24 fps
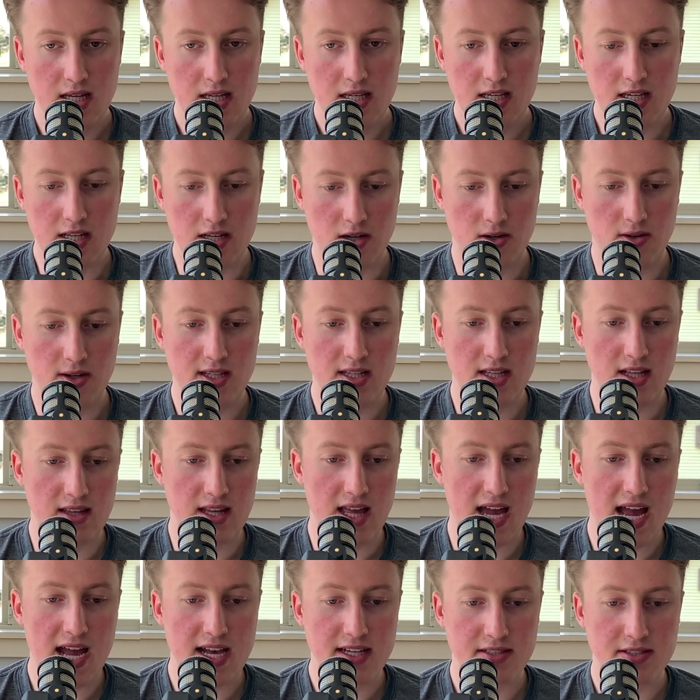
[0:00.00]
in the
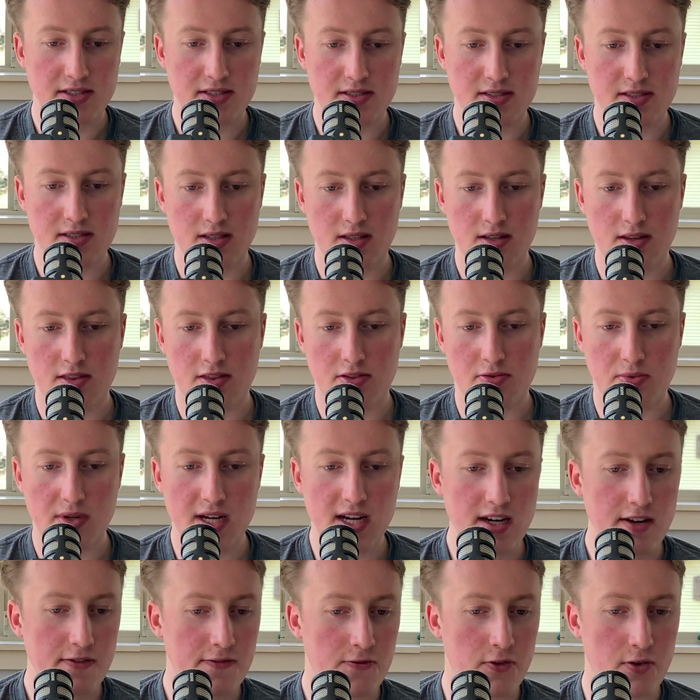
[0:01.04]
last
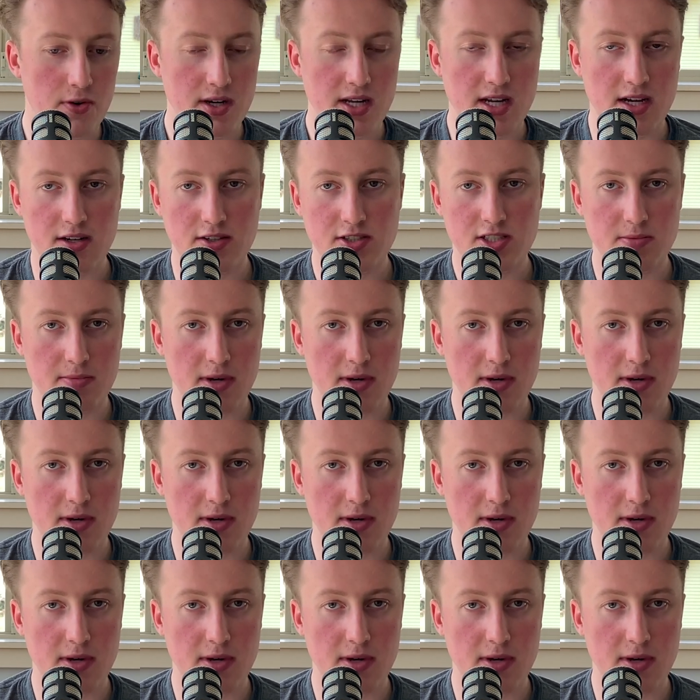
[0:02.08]
3 to 4 years.